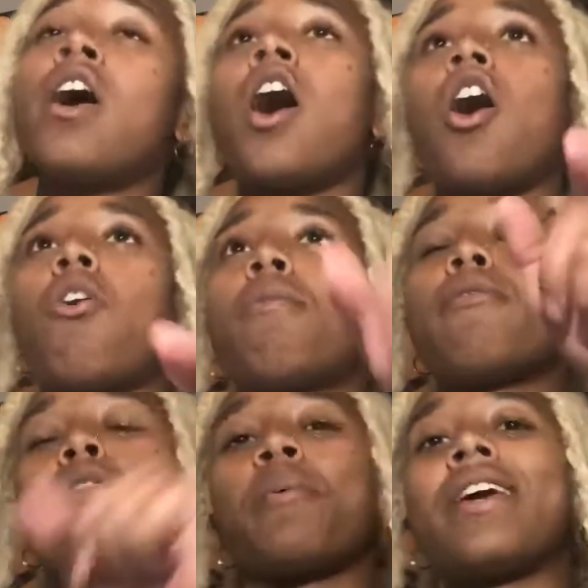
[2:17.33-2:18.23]
Oh,
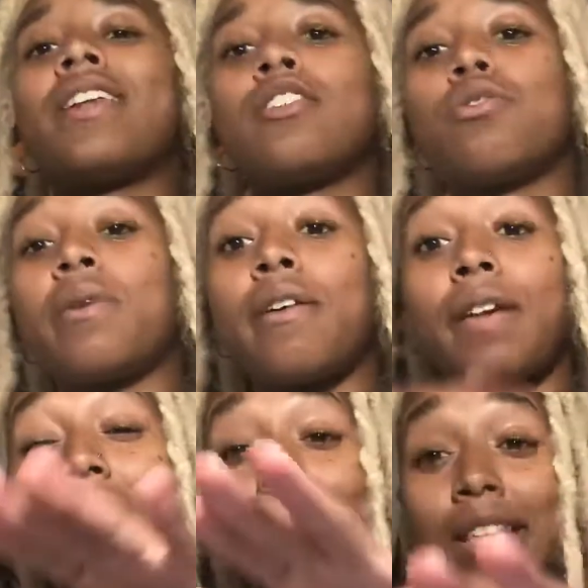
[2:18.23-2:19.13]
before we get into it,
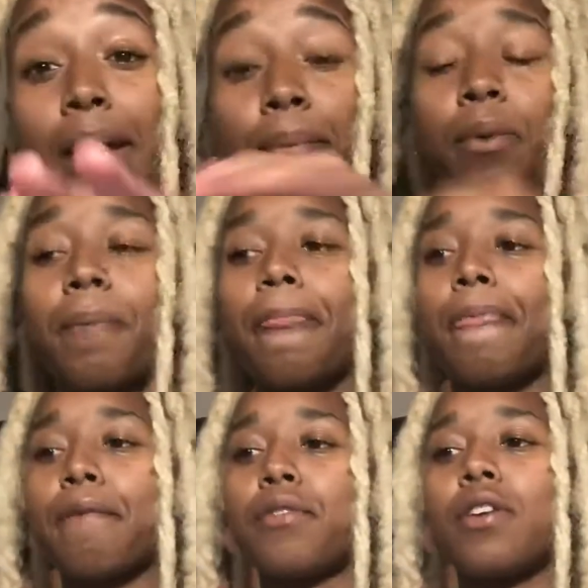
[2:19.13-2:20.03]
example
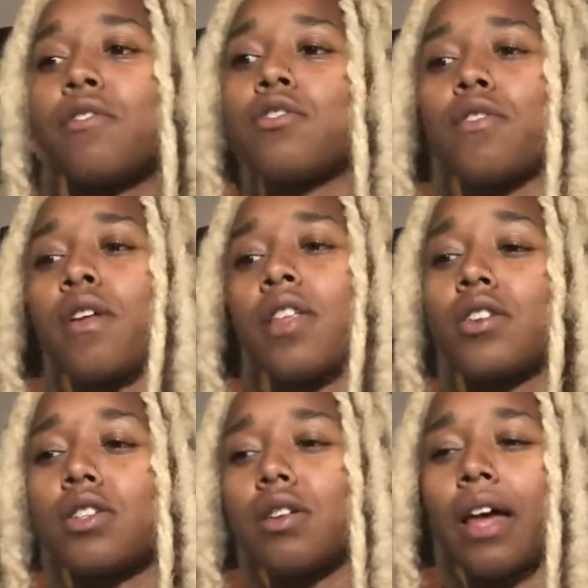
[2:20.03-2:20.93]
for those of y'all that
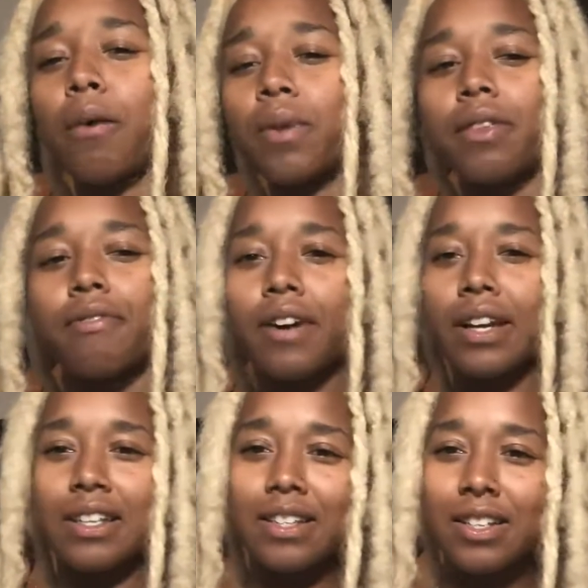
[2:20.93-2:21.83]
still like, what the fuck
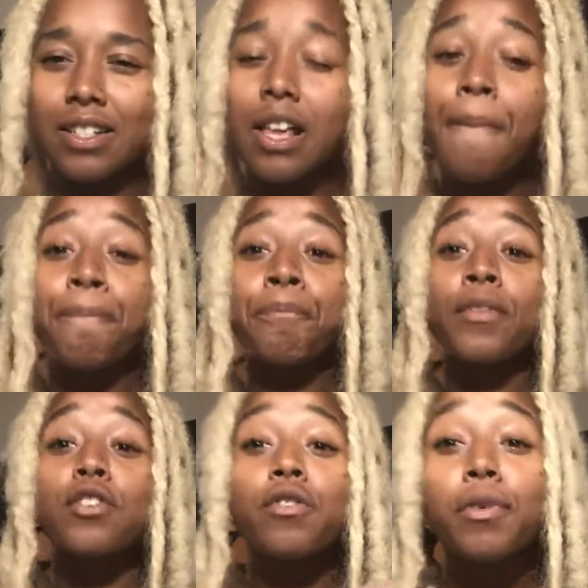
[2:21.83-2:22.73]
is this?
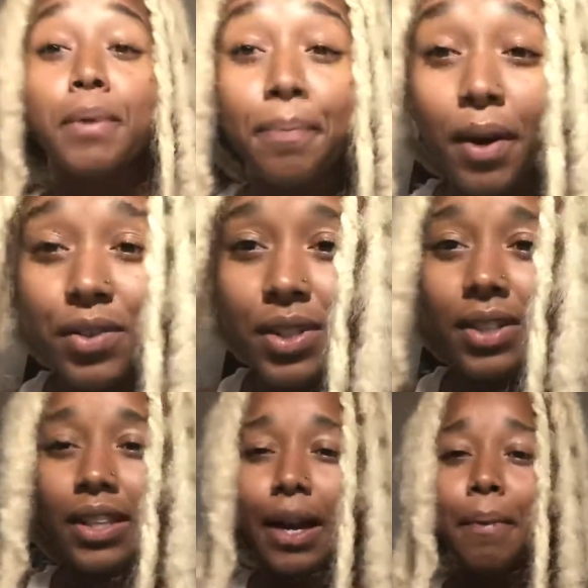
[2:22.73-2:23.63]
So for me
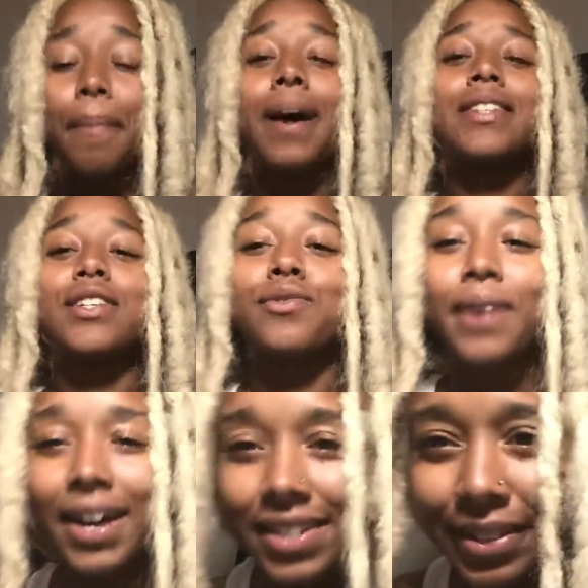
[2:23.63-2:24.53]
personally, I'm a Pisces
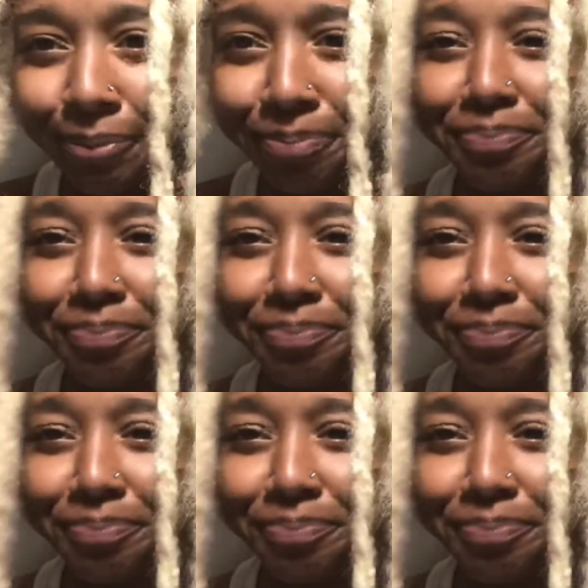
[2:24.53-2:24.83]
rising.